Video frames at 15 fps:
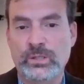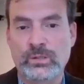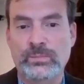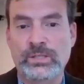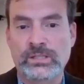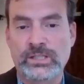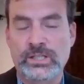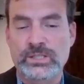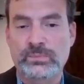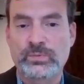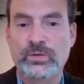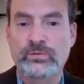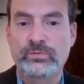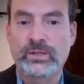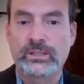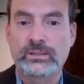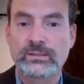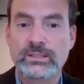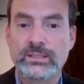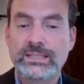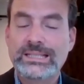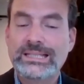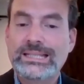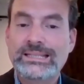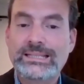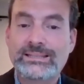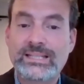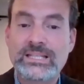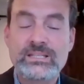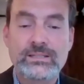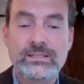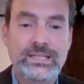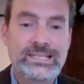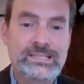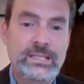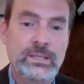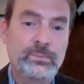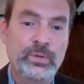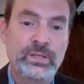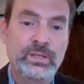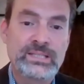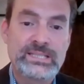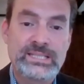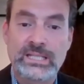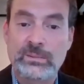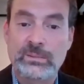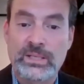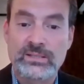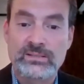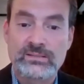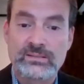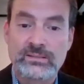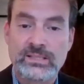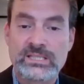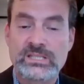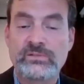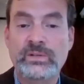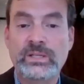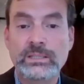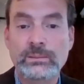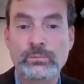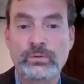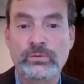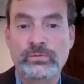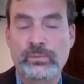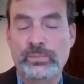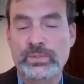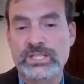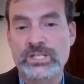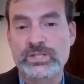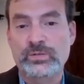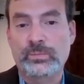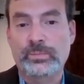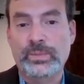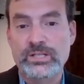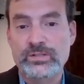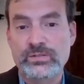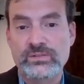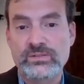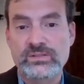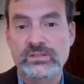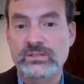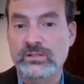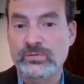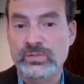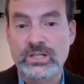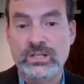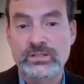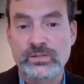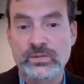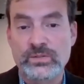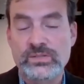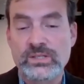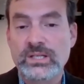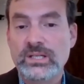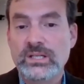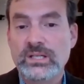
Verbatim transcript: your immunologic profile that then is then put in a database that's available for potential patients and their doctors